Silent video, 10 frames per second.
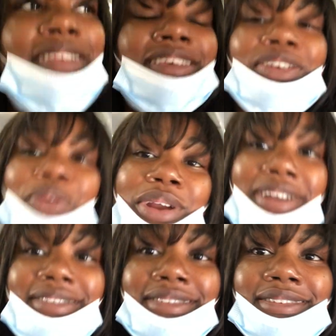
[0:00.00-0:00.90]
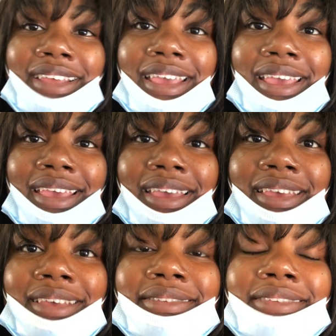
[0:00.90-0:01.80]
in order to stay
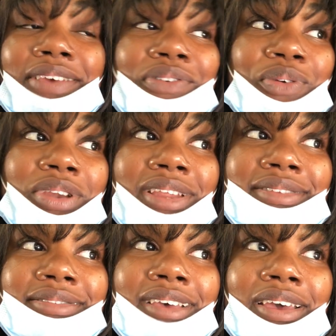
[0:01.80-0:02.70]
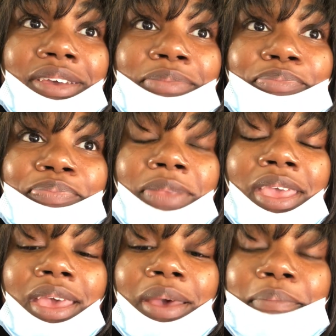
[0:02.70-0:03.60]
safe during this time
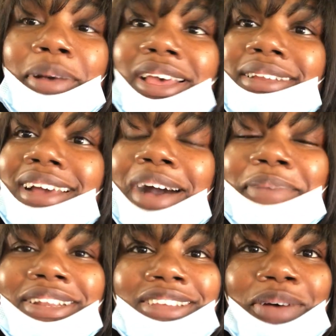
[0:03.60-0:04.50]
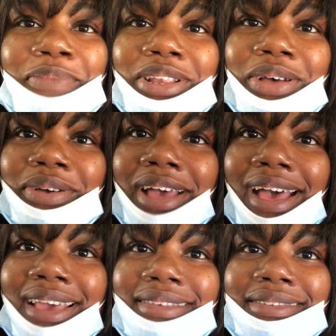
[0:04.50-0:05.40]
but comment down below
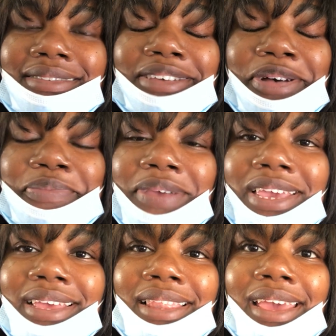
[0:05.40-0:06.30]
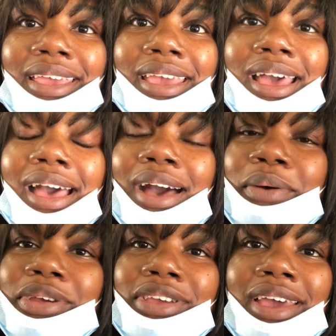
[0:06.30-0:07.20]
guys and tell me like
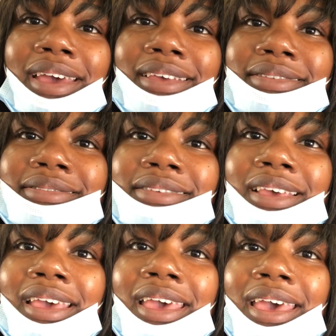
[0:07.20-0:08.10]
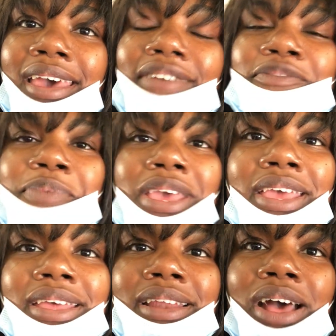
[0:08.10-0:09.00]
how you guys have
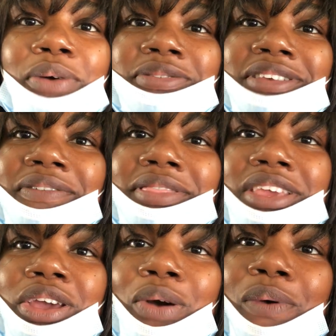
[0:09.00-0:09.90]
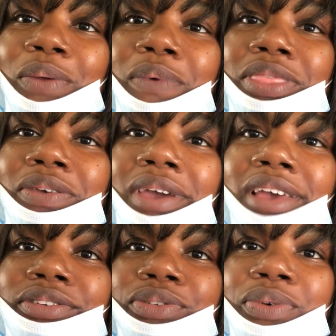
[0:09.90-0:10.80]
been how is everything going with you
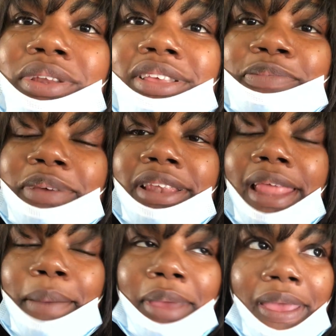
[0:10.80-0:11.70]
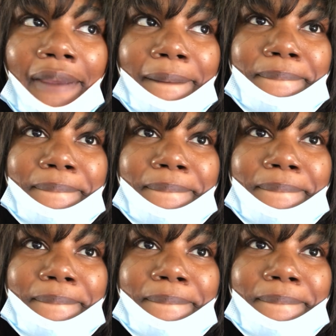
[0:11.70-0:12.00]
guys during this pandemic